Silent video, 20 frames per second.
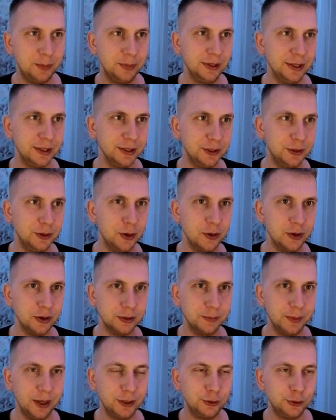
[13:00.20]
up and
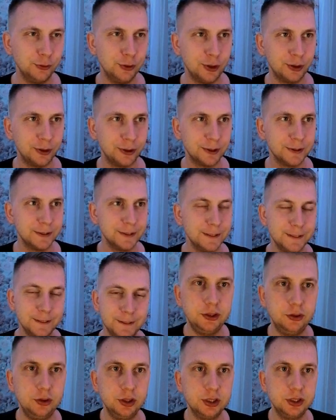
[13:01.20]
going back to work.
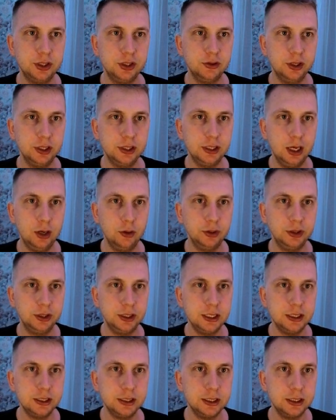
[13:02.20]
As you can see right now,
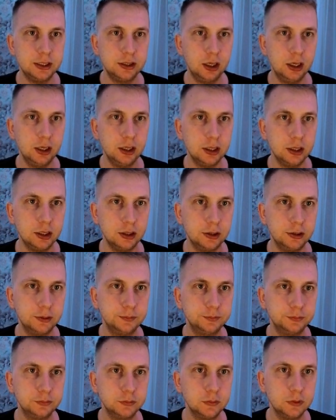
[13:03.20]
it is installing
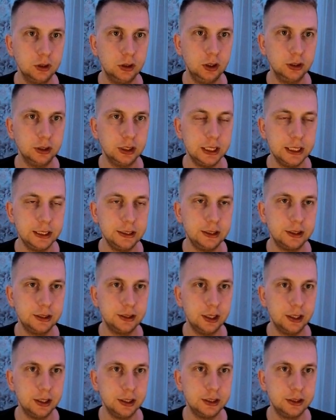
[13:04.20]
all the
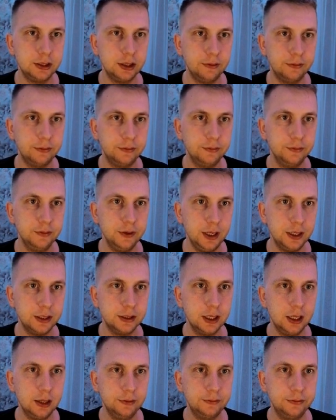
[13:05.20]
necessary stuff
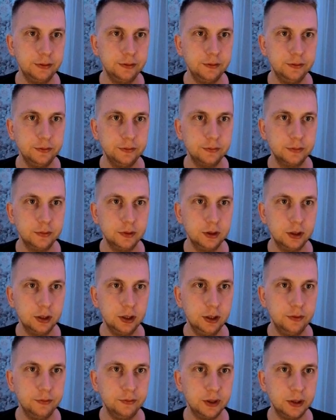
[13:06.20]
itself
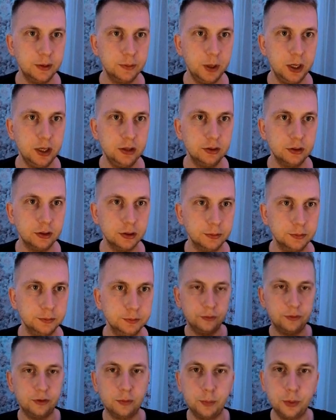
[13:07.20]
with Python.
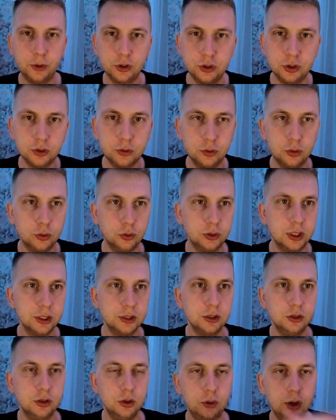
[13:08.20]
So for a person who
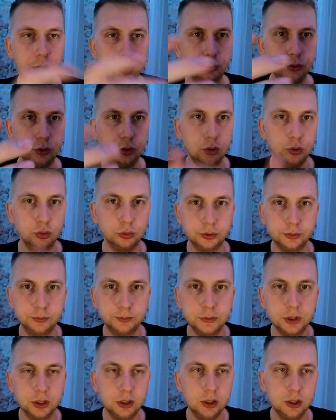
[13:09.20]
doesn't know how to code,